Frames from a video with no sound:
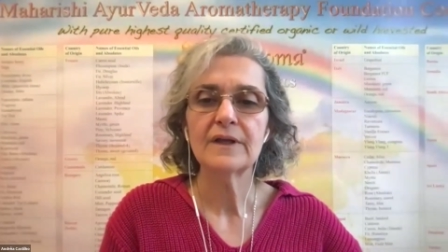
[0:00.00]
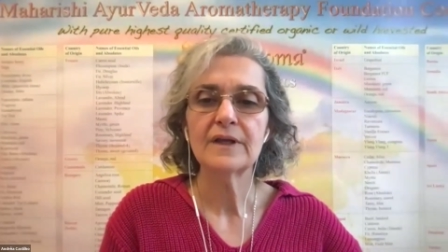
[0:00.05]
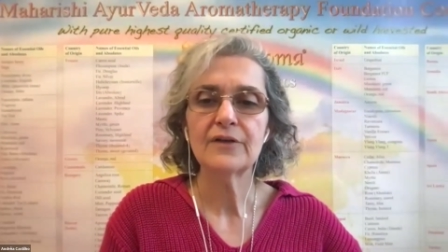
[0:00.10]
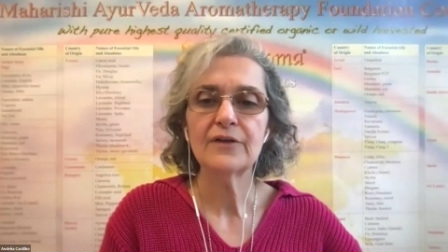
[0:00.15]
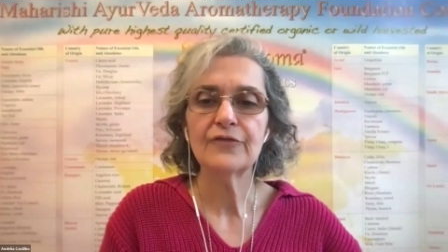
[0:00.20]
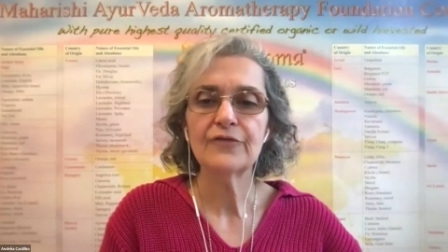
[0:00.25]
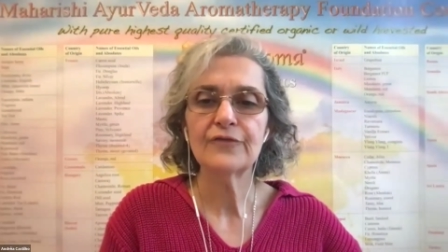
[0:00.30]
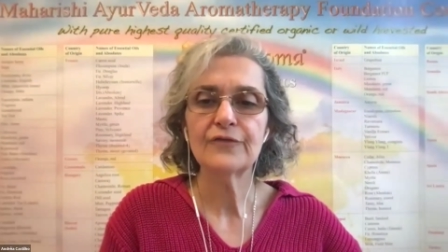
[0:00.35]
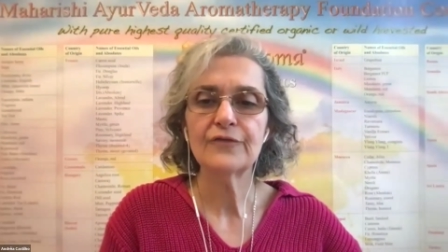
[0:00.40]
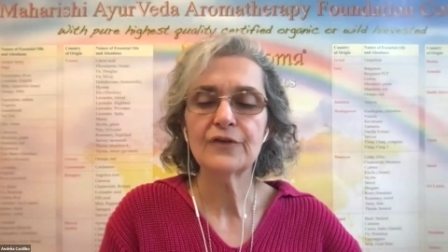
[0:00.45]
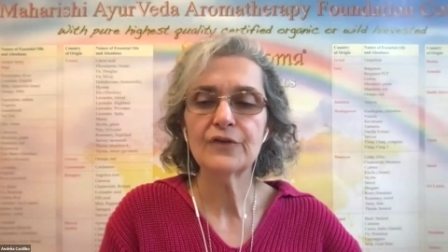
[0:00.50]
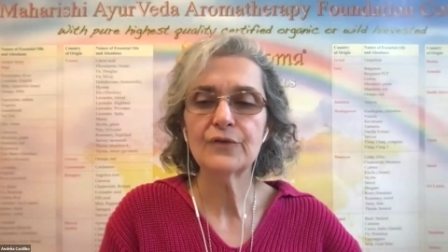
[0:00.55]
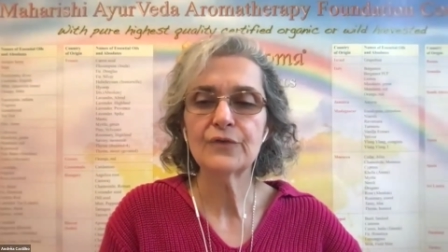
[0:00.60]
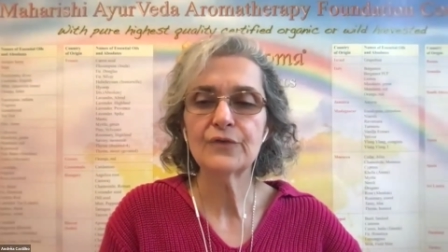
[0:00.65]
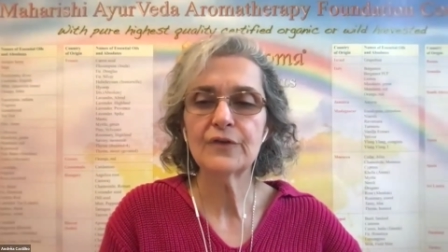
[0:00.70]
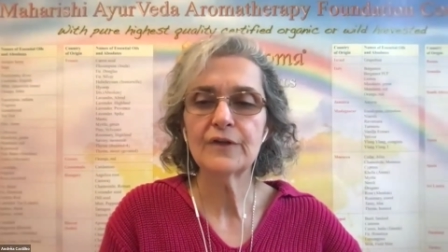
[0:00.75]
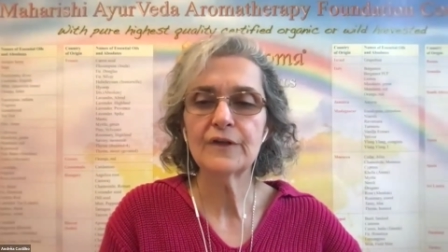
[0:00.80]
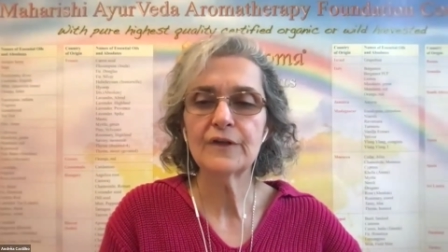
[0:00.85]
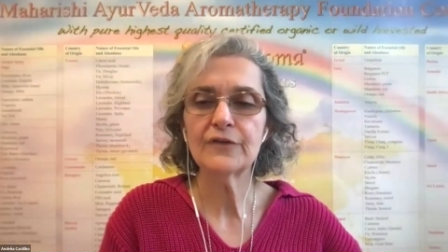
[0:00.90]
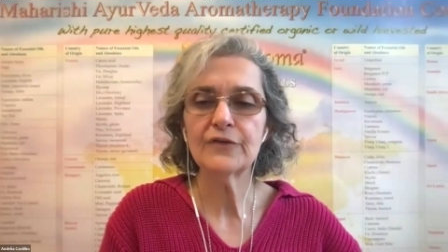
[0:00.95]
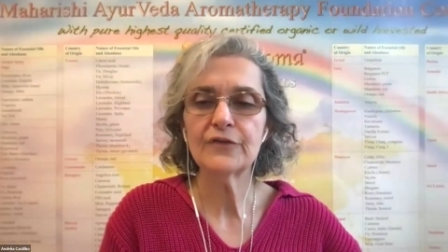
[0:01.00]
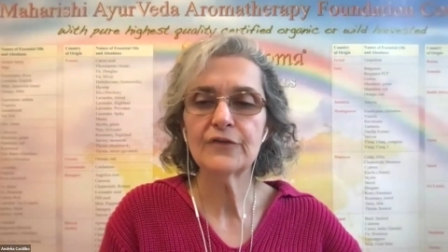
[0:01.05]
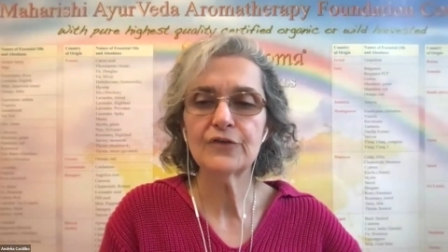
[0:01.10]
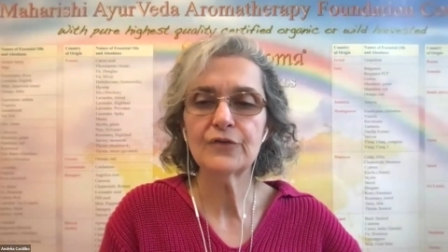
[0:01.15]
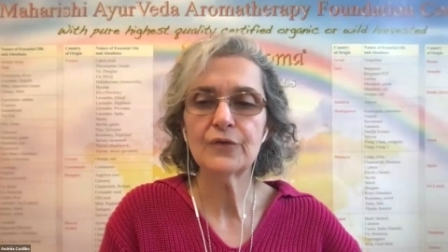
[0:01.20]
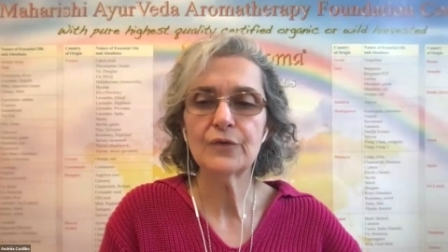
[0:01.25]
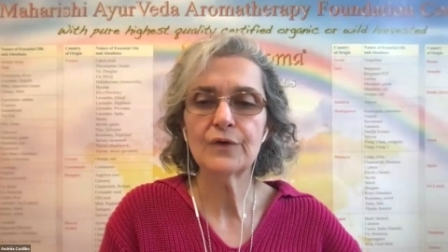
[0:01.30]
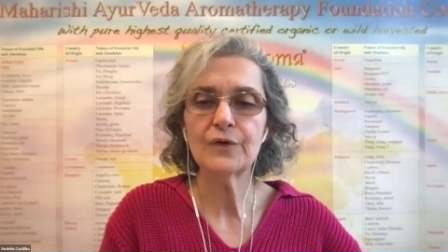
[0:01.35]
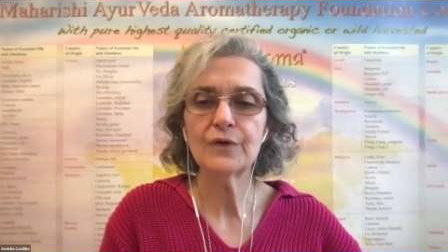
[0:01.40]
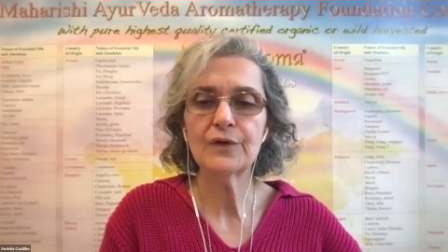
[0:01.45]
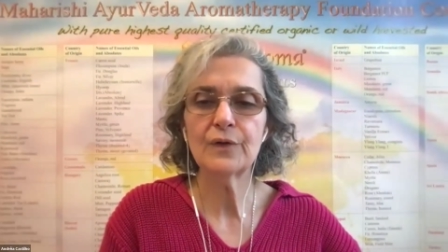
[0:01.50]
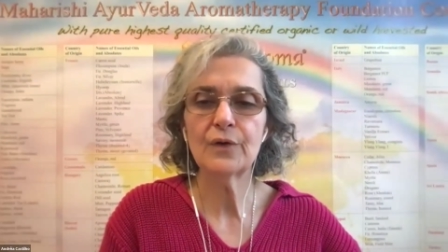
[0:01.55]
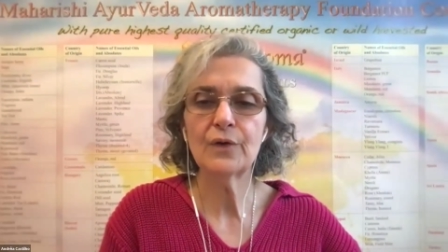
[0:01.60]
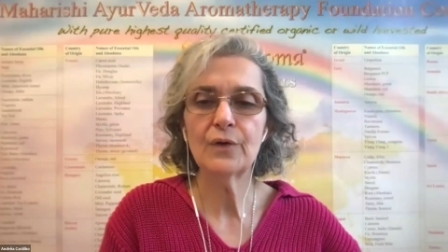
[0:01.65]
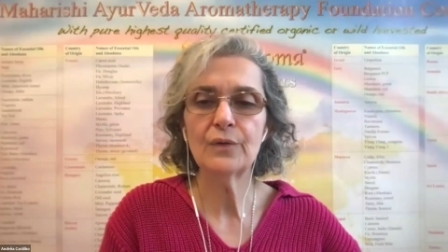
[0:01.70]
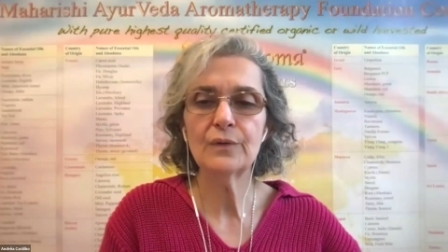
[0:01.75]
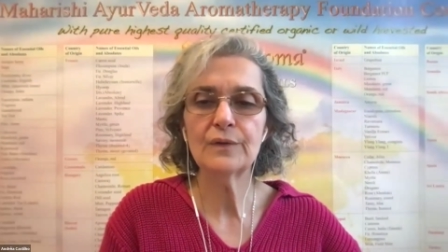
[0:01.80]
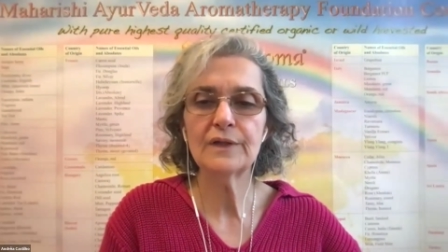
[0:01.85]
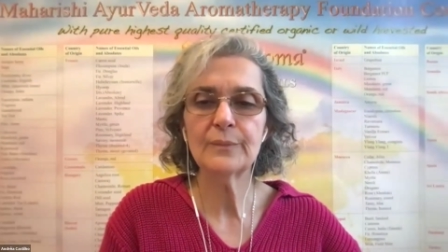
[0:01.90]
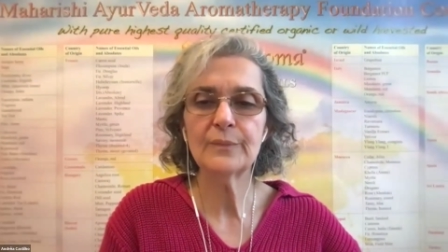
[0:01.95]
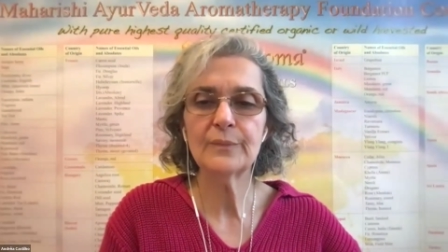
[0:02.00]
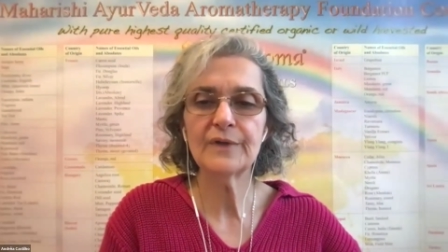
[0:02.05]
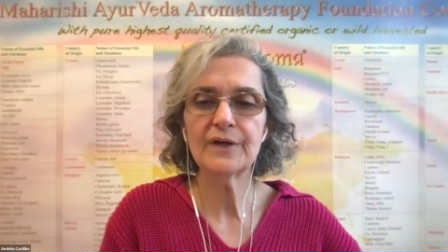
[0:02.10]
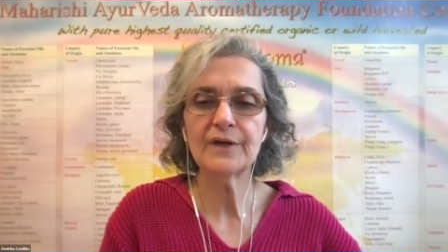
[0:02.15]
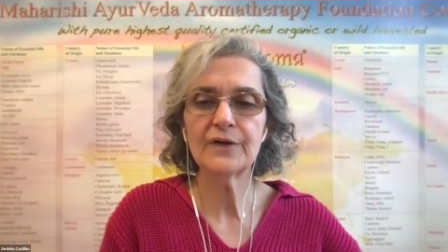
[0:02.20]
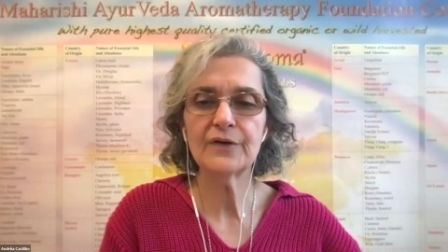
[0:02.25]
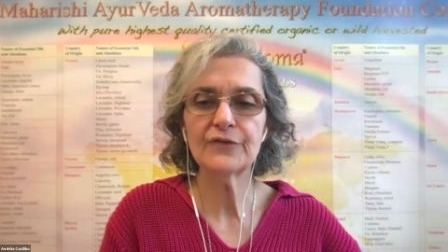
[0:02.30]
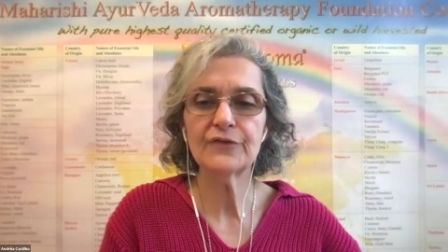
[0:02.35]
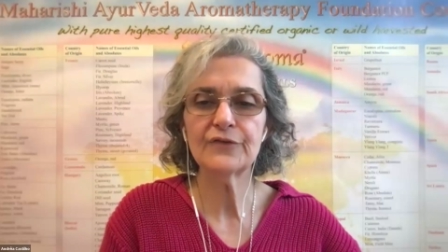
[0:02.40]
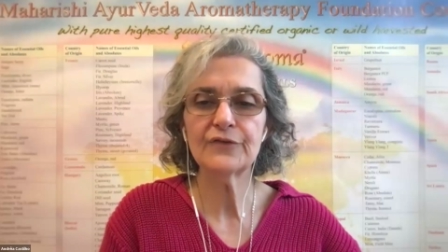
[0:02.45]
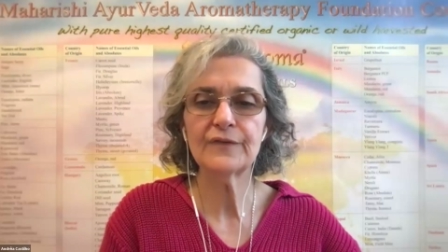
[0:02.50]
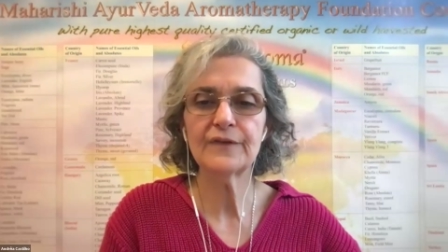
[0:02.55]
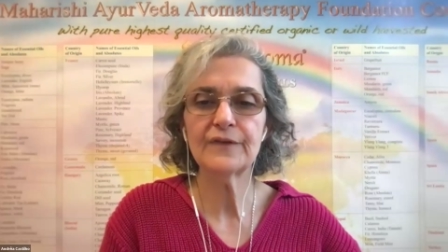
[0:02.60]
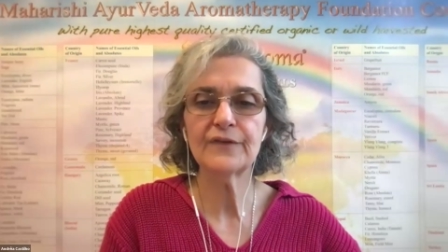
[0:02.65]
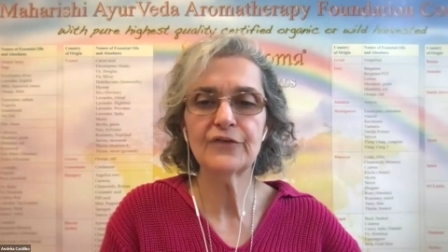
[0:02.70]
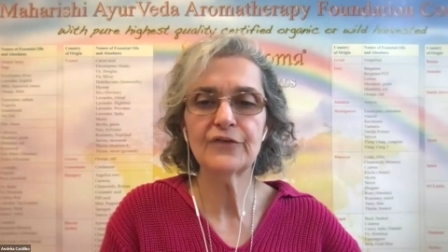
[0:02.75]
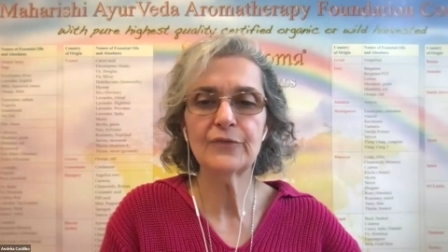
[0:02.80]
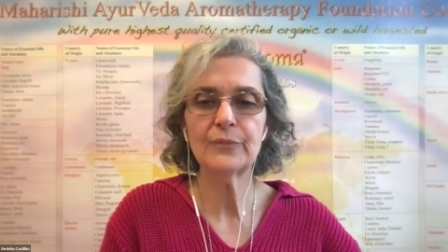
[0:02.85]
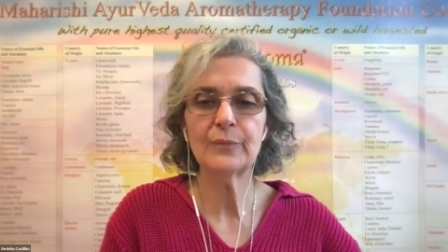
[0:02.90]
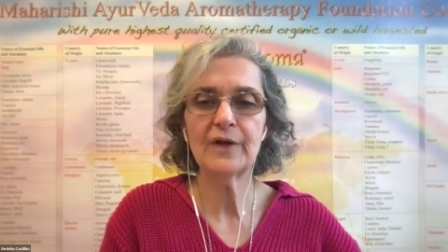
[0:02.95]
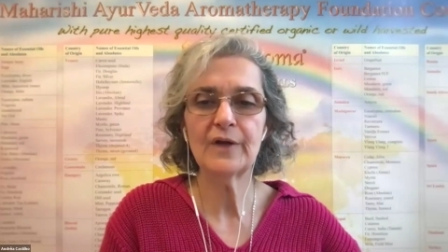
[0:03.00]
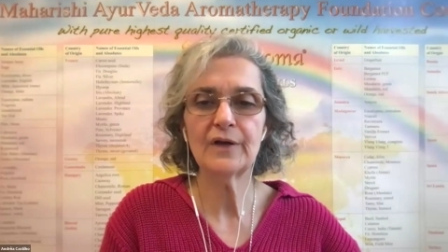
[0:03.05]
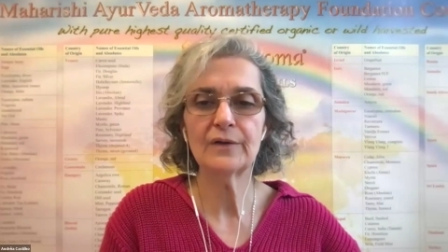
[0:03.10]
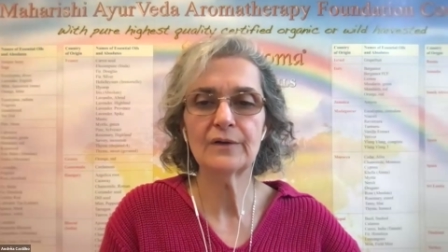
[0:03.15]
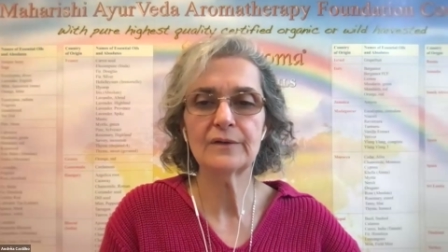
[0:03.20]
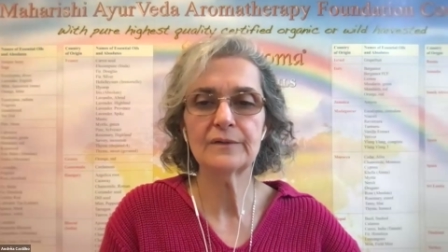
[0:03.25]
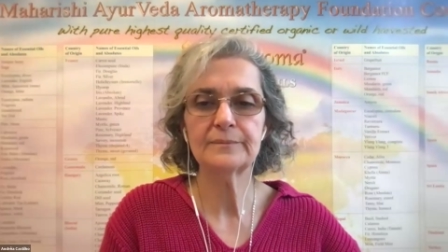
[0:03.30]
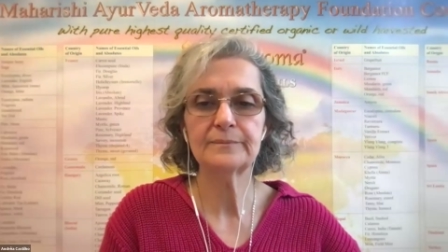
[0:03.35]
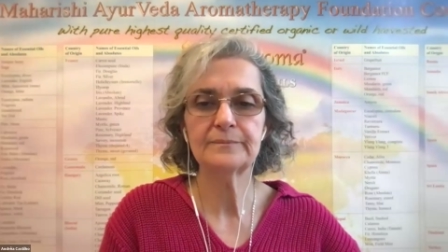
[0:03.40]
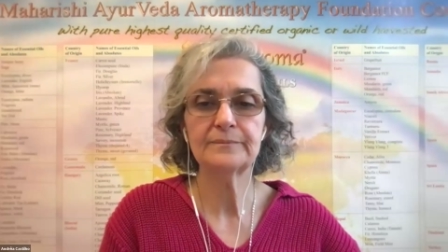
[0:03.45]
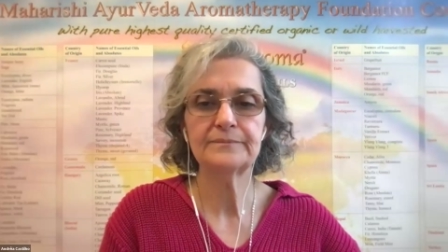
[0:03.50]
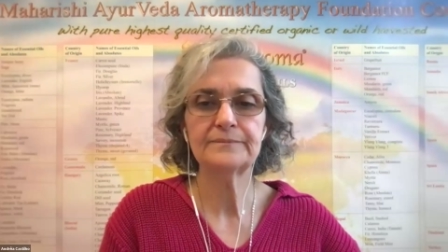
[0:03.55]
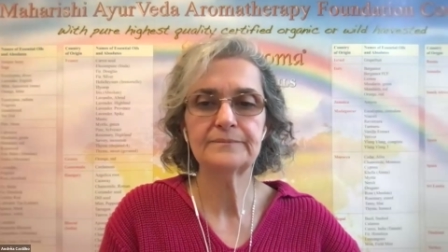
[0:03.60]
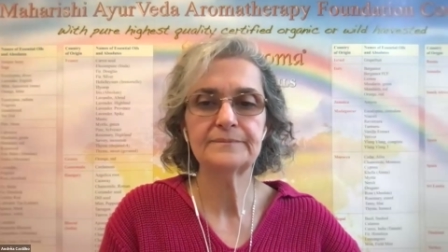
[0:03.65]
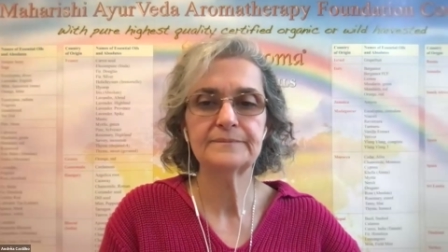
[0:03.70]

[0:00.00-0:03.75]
if use an essential oil only because of the smell?